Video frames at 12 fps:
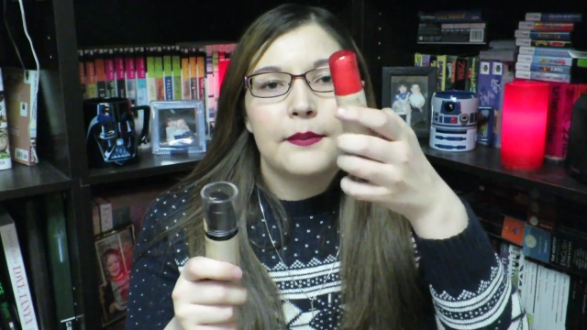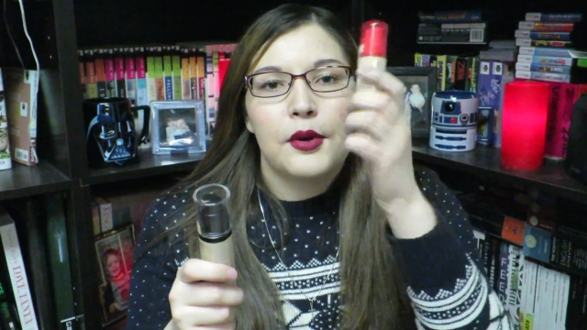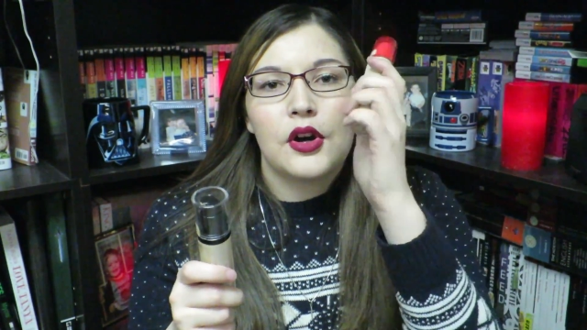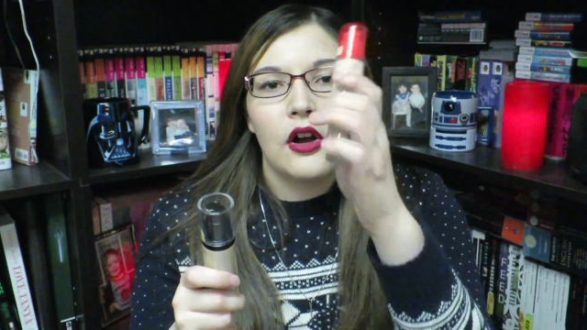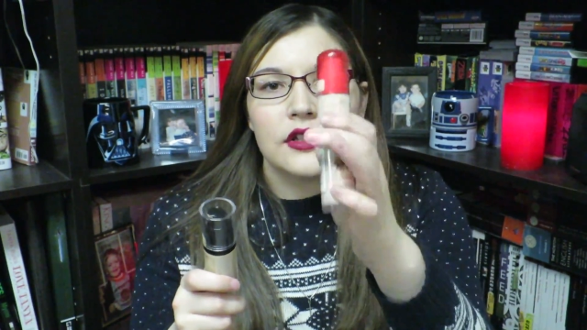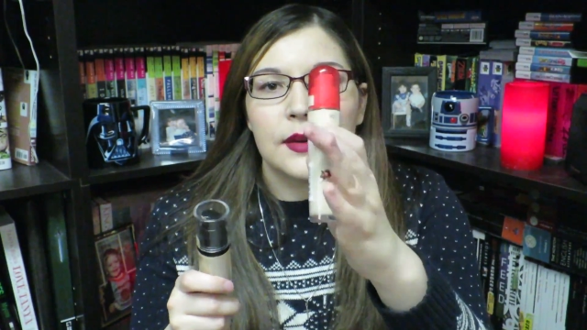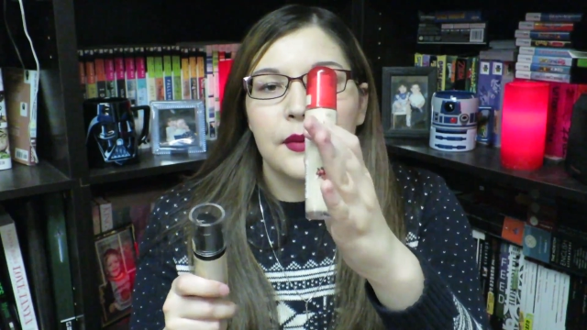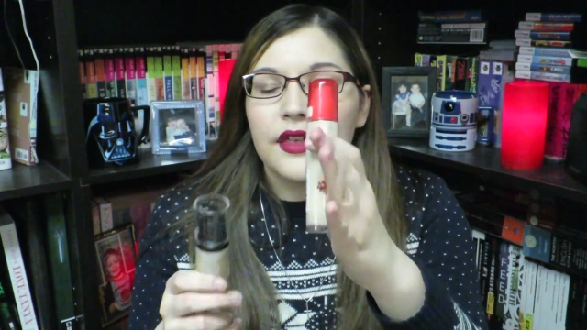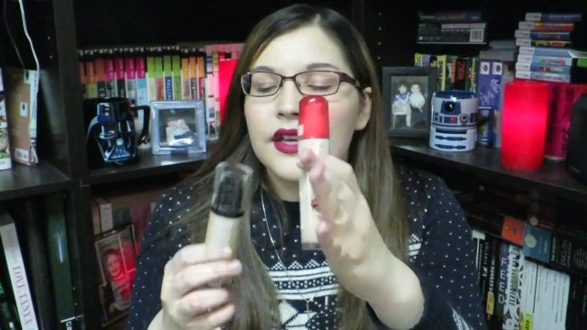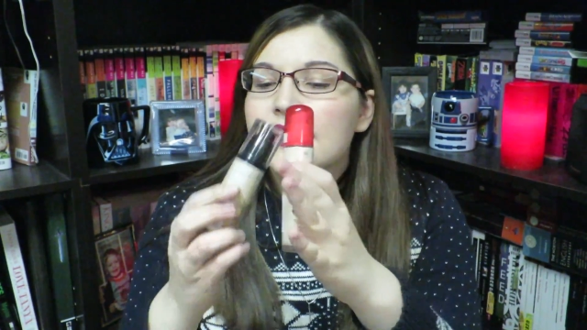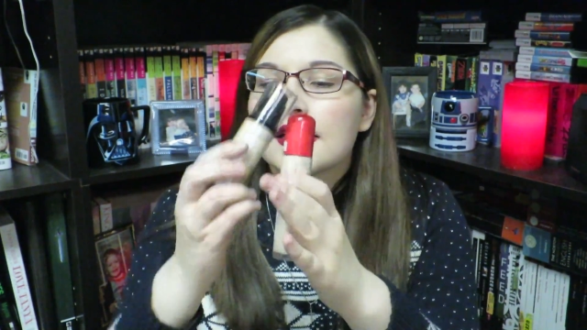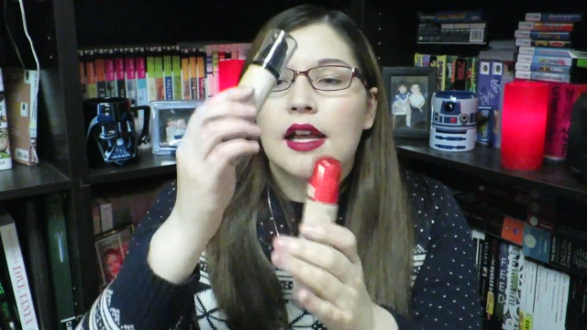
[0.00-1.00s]
put on some of
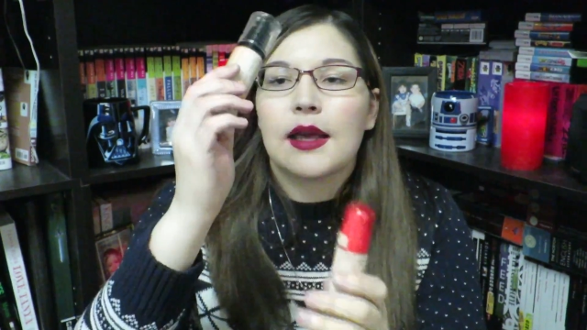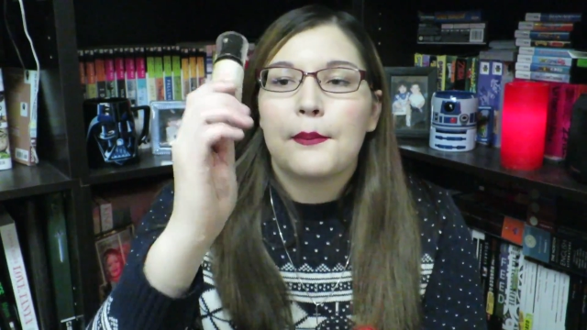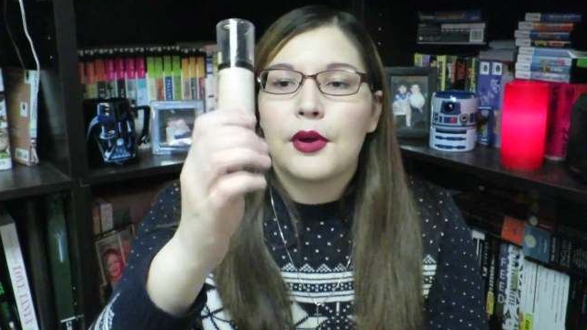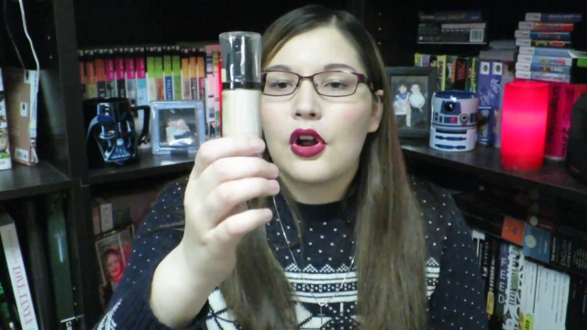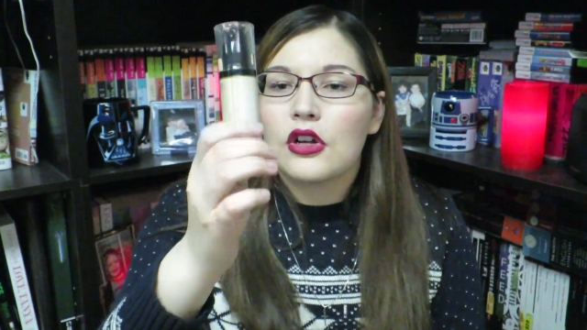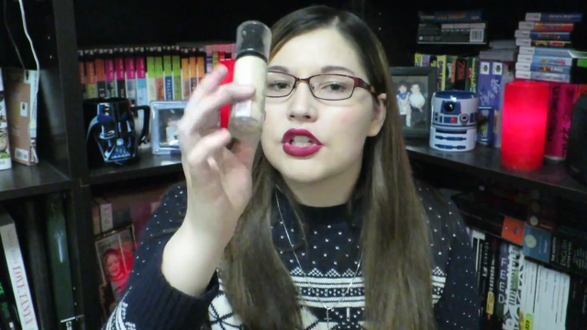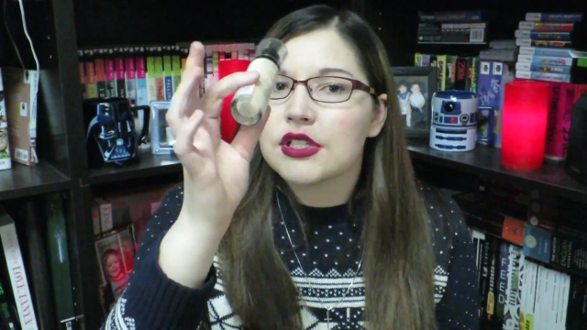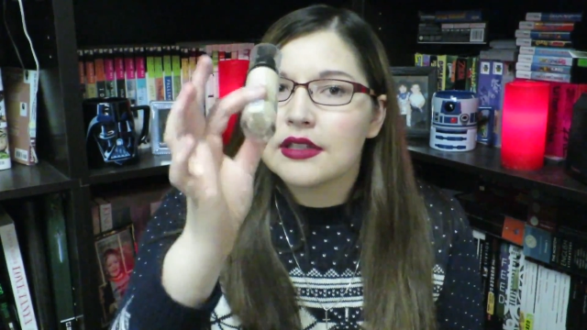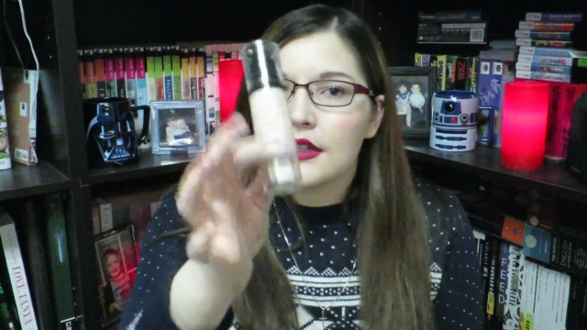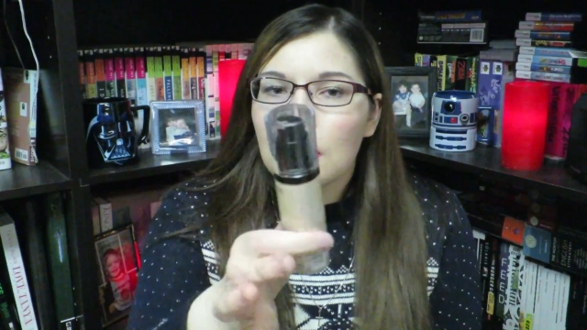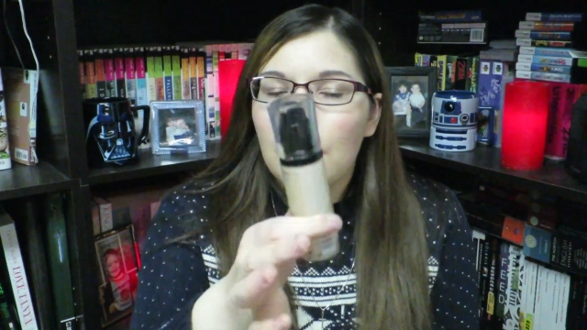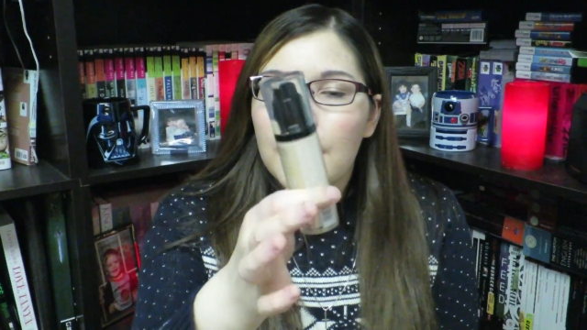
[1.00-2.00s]
this and I can put on just a
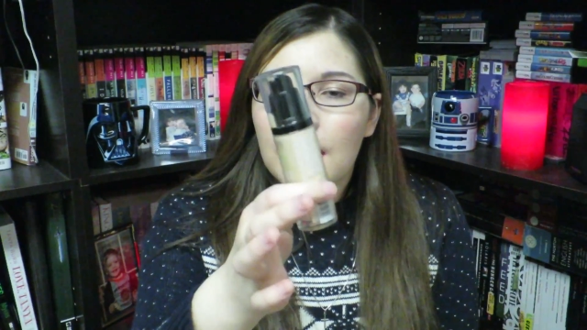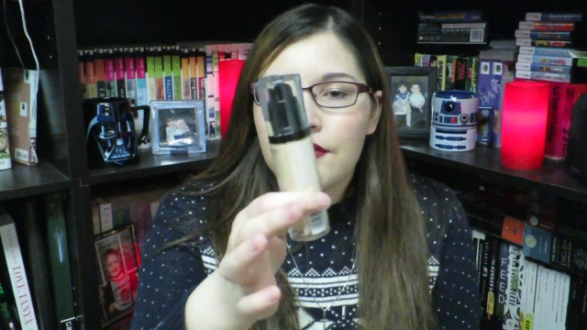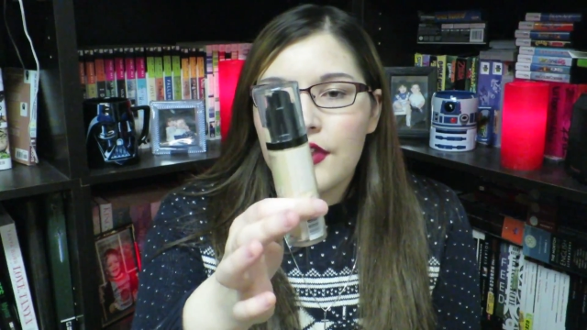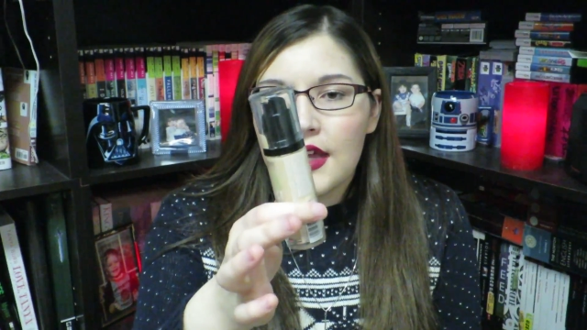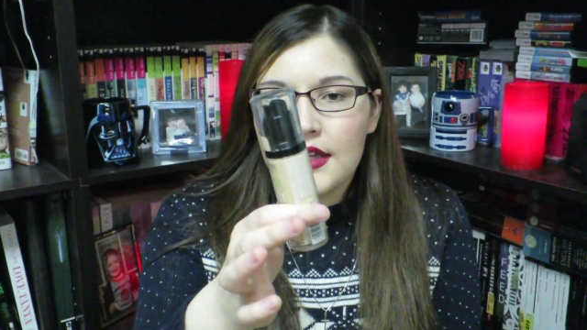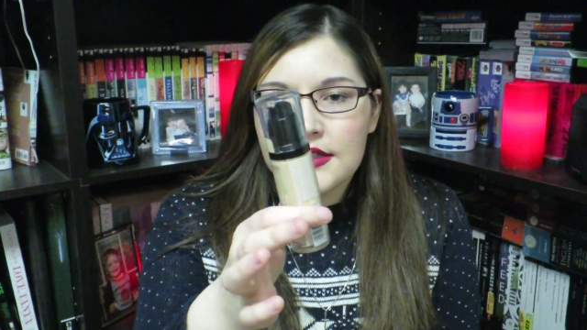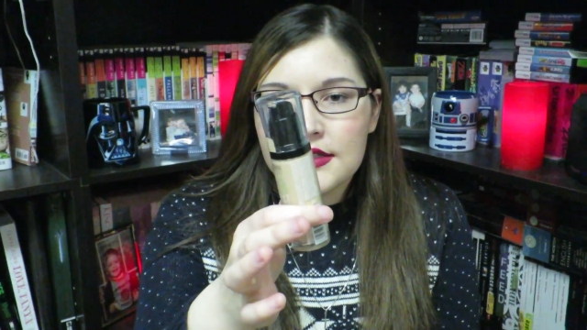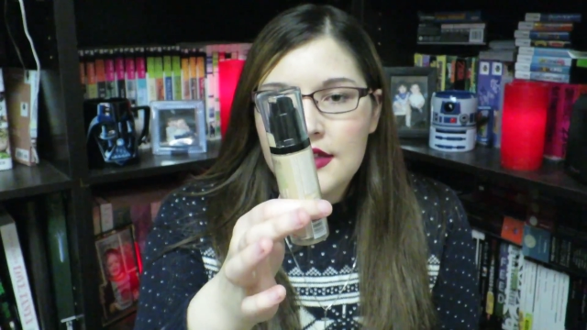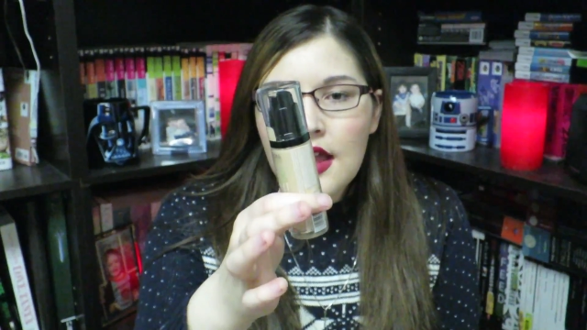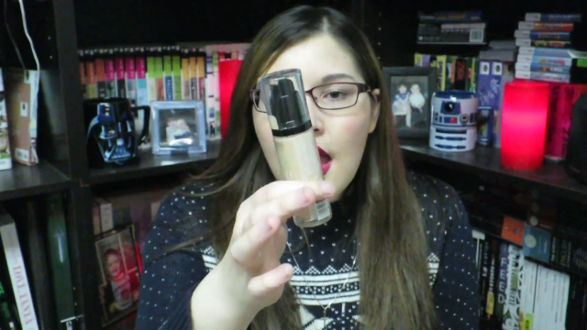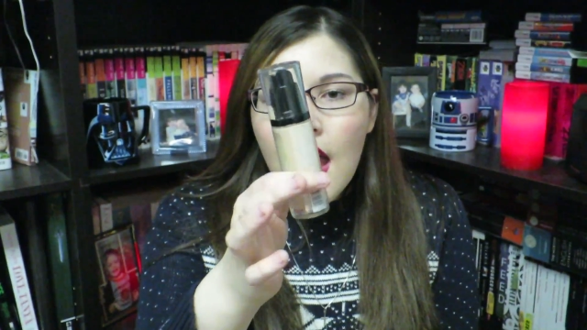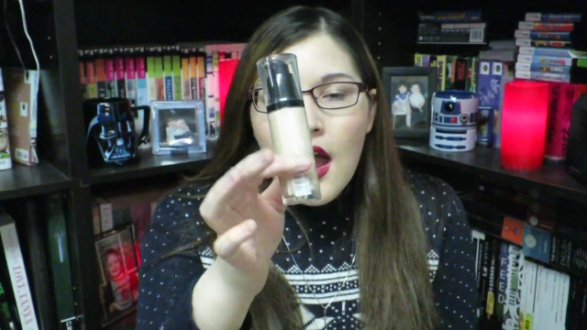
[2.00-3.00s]
little bit of this
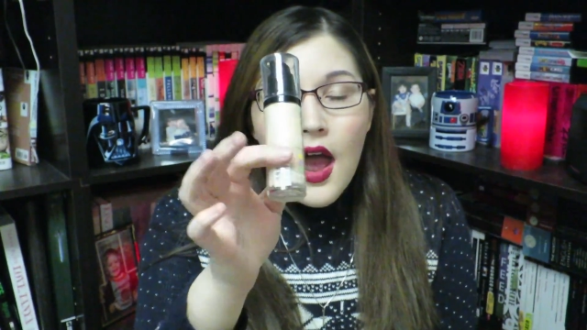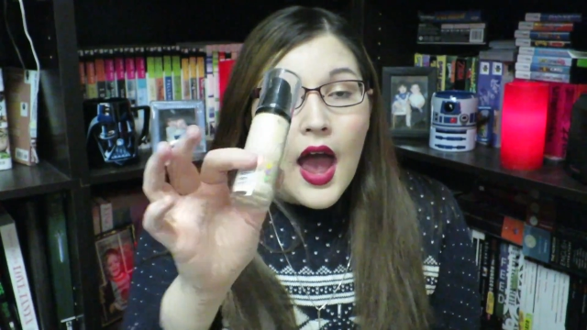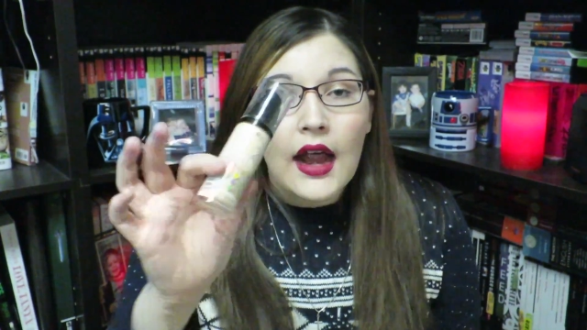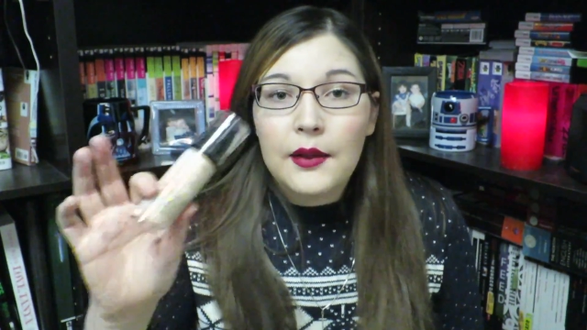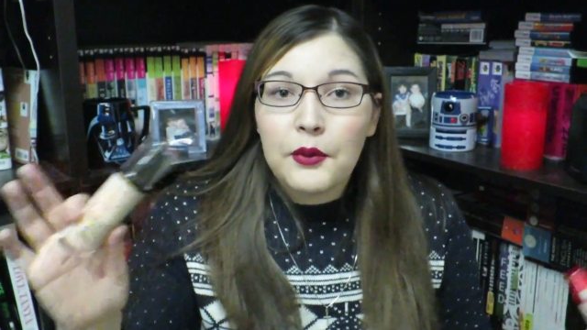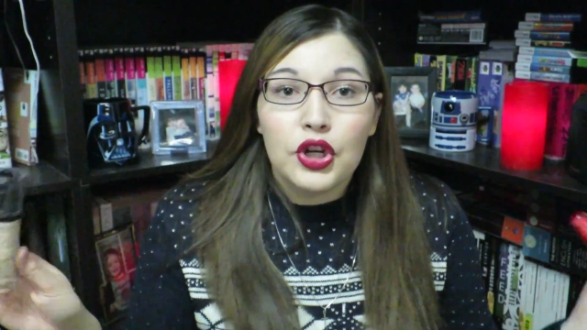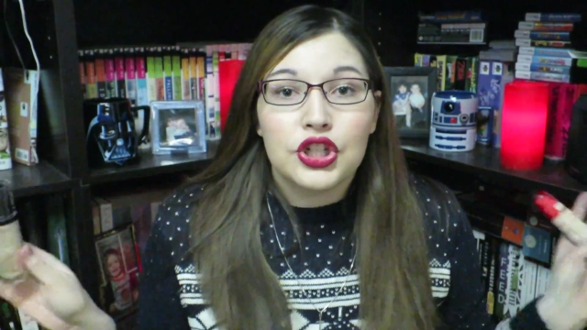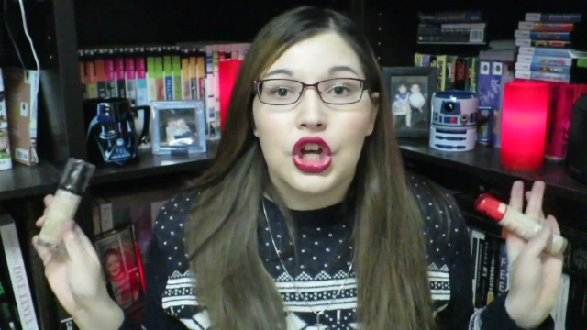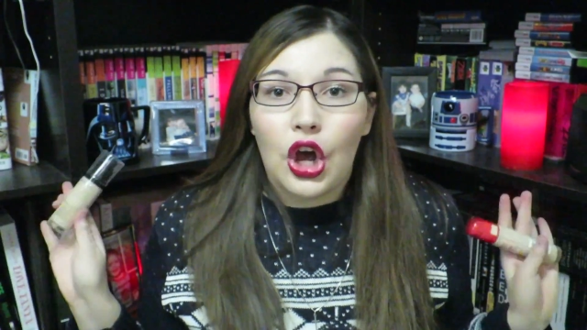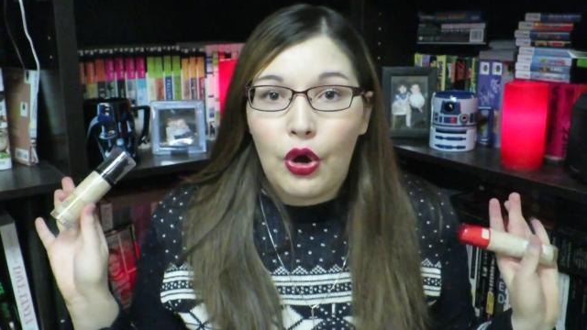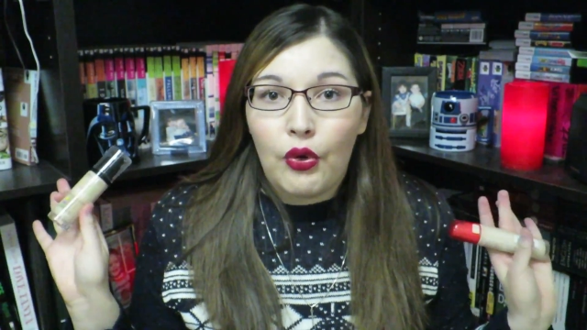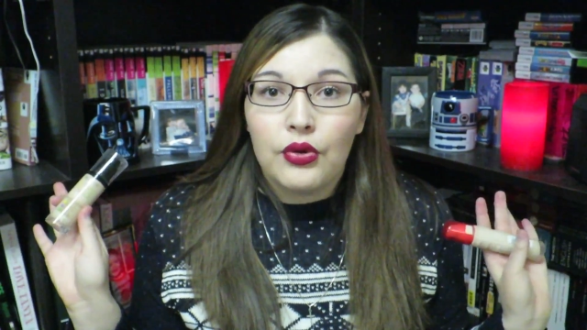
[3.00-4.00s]
and I'm good to
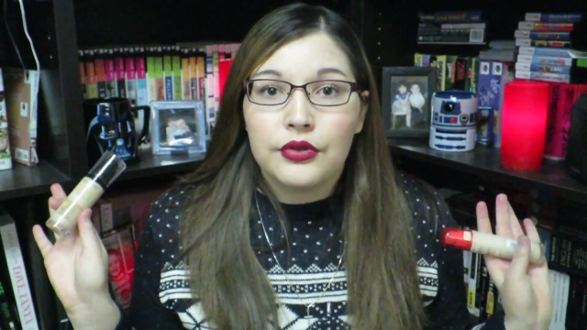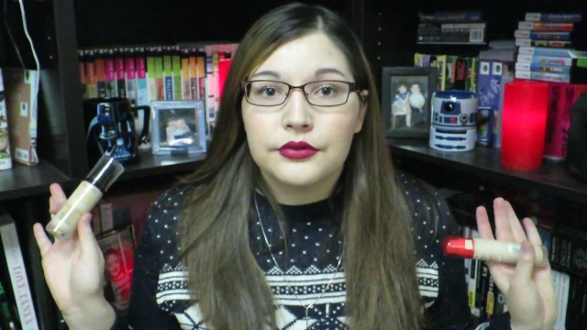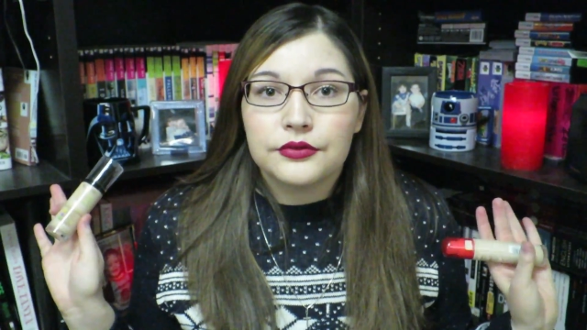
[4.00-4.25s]
go.